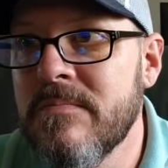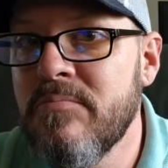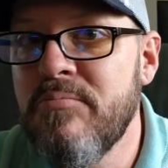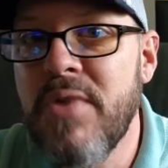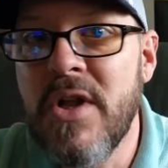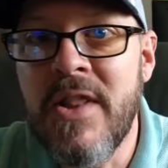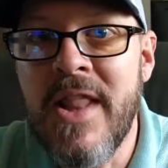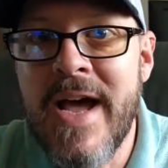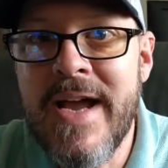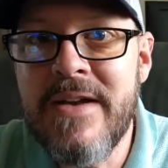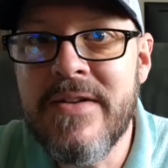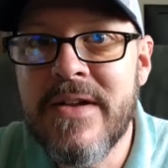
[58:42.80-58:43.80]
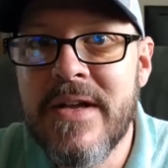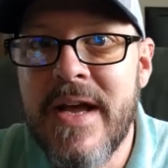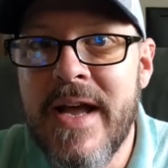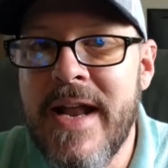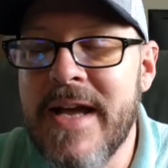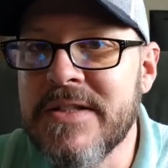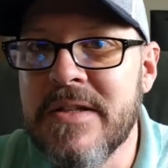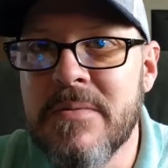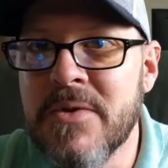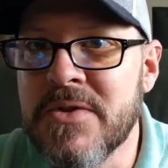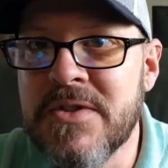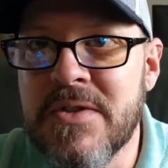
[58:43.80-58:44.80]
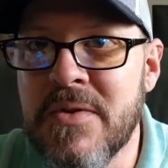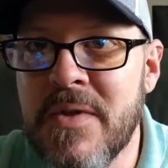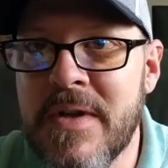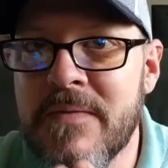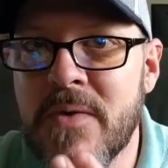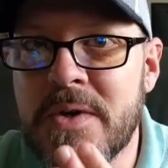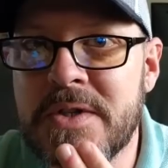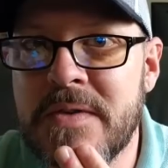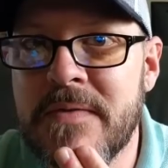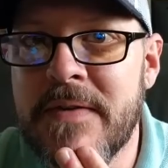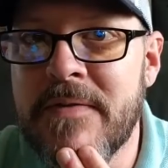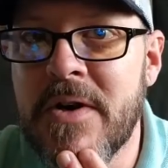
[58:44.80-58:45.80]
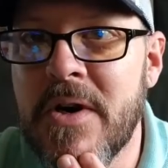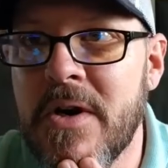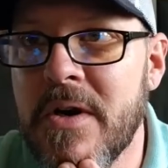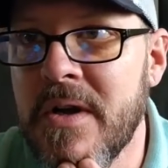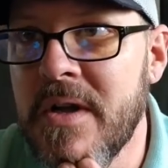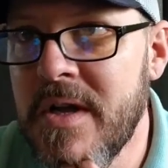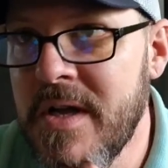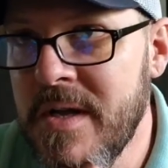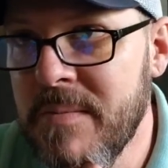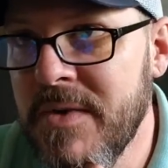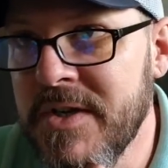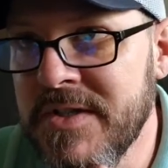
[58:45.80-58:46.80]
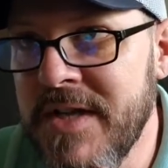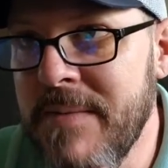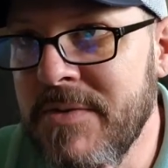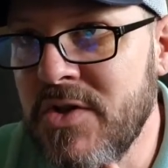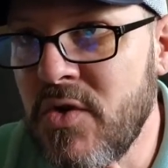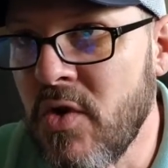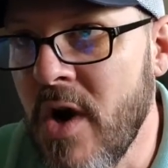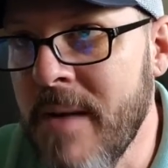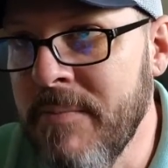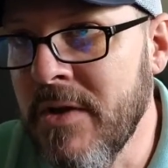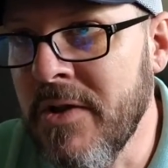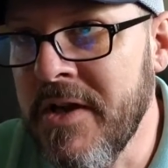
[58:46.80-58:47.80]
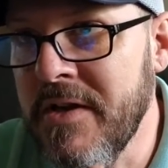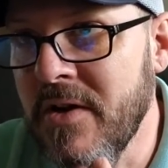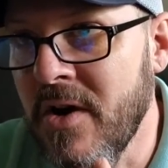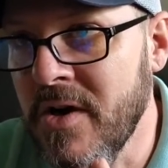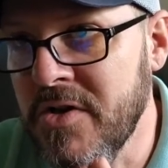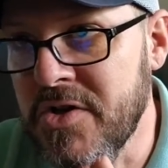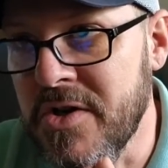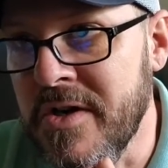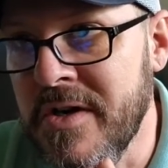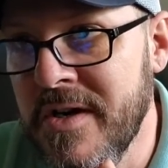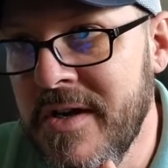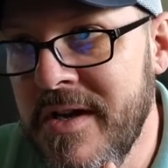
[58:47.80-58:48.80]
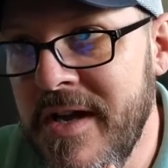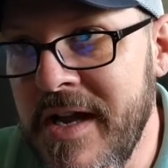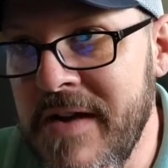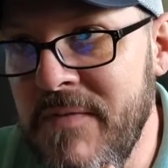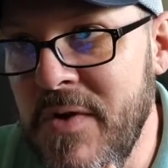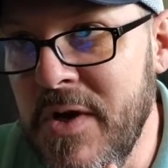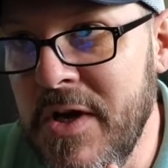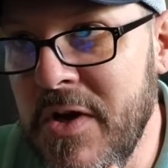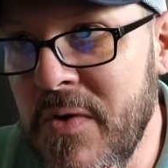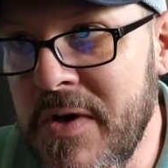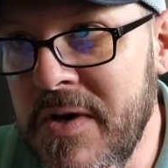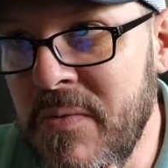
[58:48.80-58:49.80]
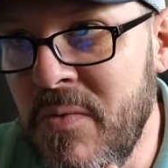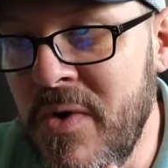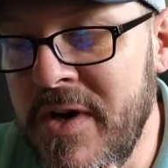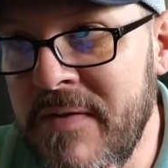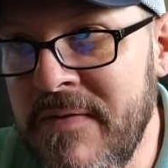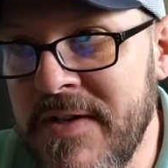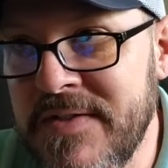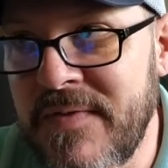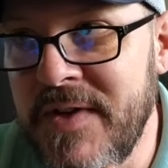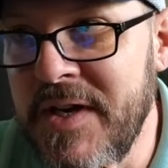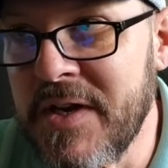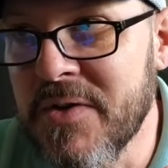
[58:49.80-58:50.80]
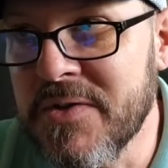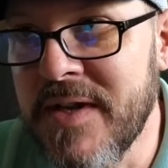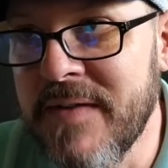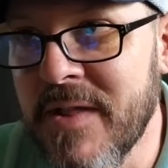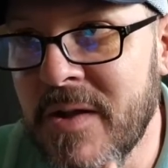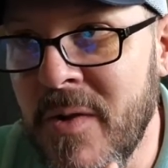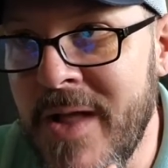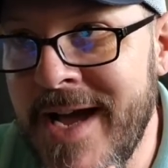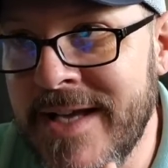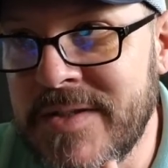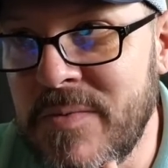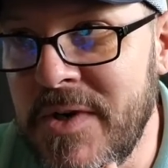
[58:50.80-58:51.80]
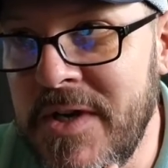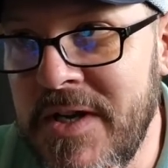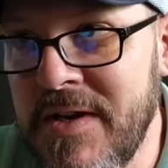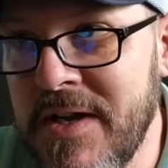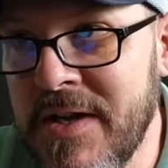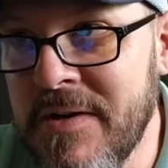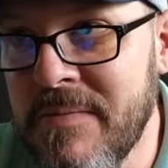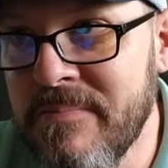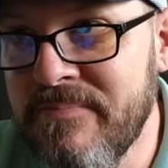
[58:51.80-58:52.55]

polite and has the most soothing voice you've ever heard. But his name is Cromulent Archer. And if you could go into one of his videos, even the last one he did,